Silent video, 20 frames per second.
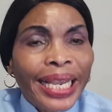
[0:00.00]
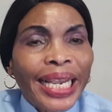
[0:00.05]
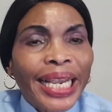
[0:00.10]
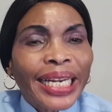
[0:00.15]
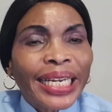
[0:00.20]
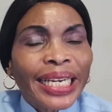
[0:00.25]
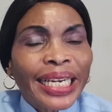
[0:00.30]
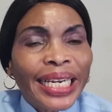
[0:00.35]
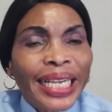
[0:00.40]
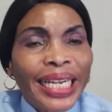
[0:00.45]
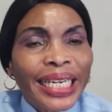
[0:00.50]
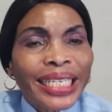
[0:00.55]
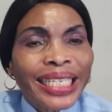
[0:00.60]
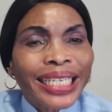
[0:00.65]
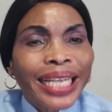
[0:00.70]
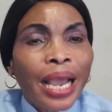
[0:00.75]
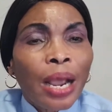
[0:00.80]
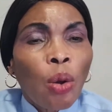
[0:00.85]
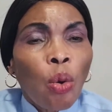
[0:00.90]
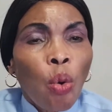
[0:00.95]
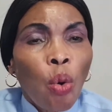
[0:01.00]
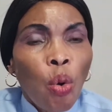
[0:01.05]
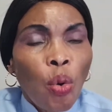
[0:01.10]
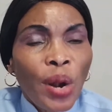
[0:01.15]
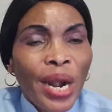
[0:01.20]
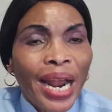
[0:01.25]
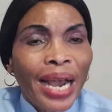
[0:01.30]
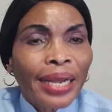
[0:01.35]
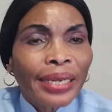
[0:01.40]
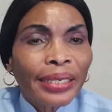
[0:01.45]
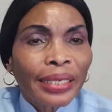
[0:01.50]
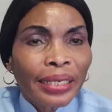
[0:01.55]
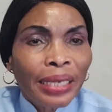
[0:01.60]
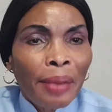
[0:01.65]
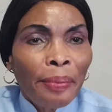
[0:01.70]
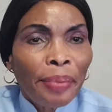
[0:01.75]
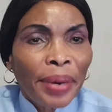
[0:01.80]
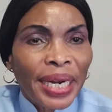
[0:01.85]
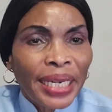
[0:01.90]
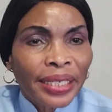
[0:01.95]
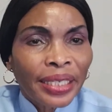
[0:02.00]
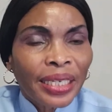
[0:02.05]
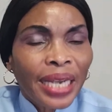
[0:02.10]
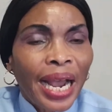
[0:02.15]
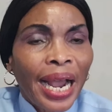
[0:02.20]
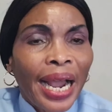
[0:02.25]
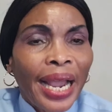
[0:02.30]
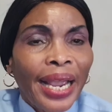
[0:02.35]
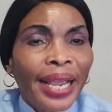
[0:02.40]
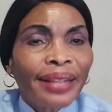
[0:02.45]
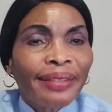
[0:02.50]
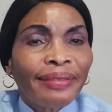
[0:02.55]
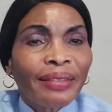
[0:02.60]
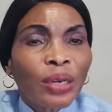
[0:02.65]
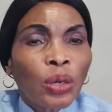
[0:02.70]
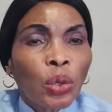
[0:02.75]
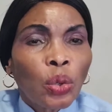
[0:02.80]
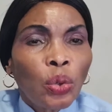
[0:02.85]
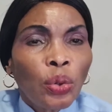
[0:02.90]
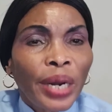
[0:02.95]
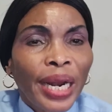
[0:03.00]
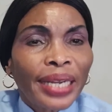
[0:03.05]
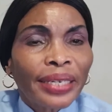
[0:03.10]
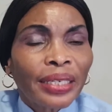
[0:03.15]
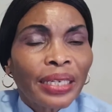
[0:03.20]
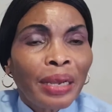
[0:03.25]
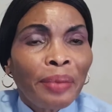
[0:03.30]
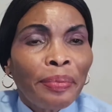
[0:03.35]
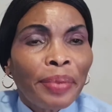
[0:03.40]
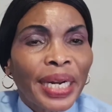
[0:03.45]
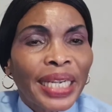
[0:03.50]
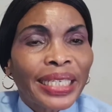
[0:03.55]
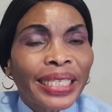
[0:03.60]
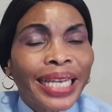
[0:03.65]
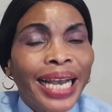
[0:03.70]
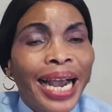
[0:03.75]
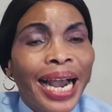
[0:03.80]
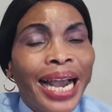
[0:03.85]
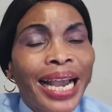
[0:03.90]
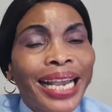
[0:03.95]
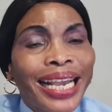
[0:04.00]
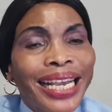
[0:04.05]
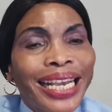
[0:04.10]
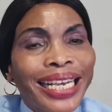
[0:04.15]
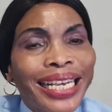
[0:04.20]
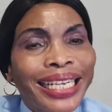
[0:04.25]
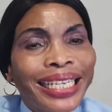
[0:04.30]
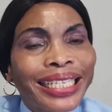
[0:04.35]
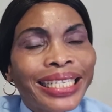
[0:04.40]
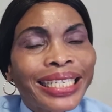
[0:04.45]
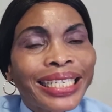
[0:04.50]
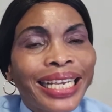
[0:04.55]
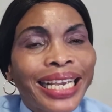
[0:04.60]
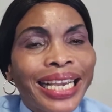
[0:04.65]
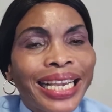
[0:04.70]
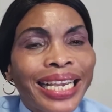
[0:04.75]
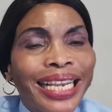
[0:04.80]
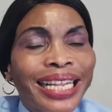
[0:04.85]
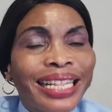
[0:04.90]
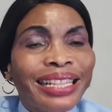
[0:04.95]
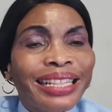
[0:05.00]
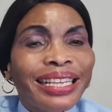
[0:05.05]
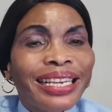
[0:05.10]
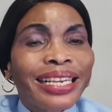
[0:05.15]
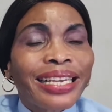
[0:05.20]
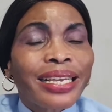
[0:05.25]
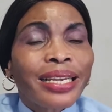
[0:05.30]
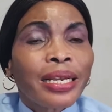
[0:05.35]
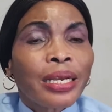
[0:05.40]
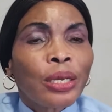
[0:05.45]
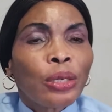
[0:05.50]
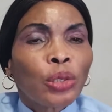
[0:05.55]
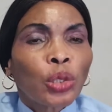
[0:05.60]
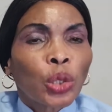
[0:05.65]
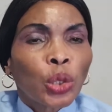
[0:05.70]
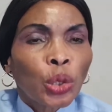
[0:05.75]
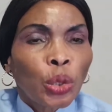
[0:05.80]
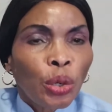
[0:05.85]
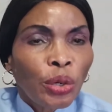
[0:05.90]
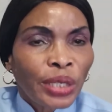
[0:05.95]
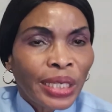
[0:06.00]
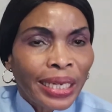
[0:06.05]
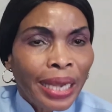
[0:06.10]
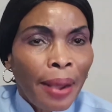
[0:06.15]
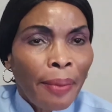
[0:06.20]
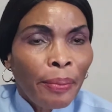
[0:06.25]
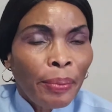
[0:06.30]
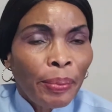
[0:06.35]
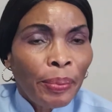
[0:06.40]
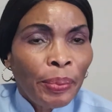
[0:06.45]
it needs a cooler temperature, and the cooler temperature is in the scrotum.